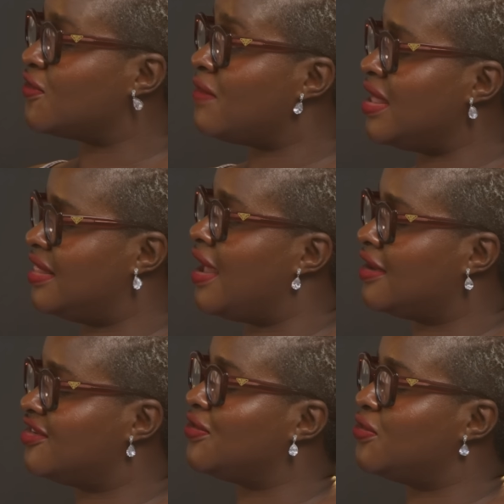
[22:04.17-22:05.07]
of mine that I
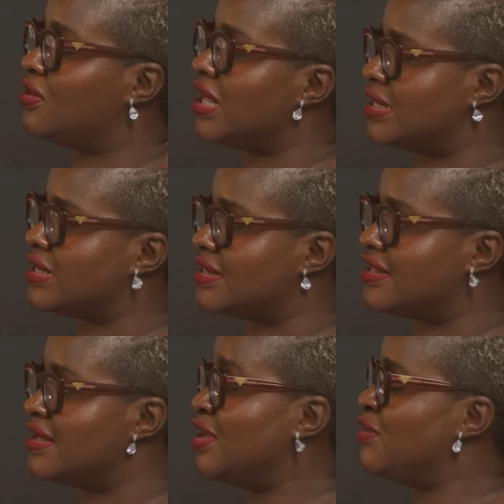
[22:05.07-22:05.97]
actually call cousins
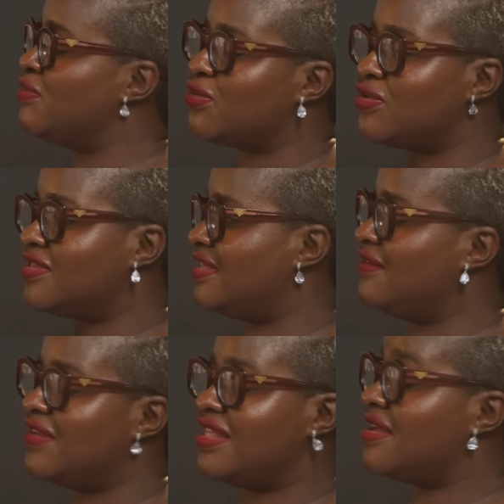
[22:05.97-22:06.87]
mm. because
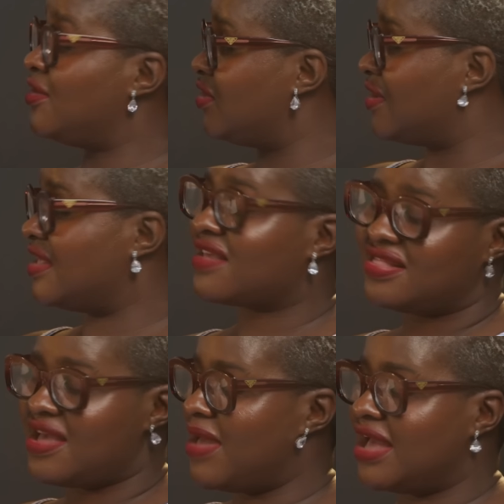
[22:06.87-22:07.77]
even they're not cousins,
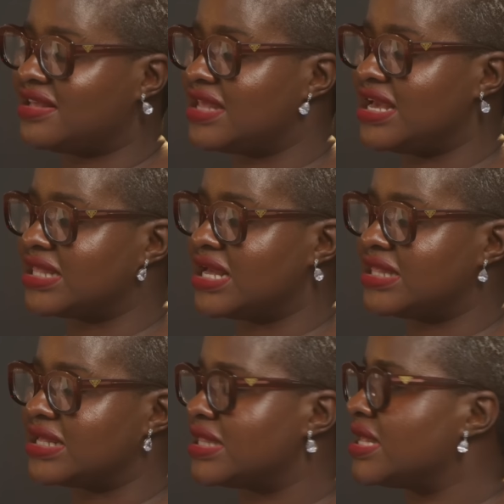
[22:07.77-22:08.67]
they're my ex, cousins.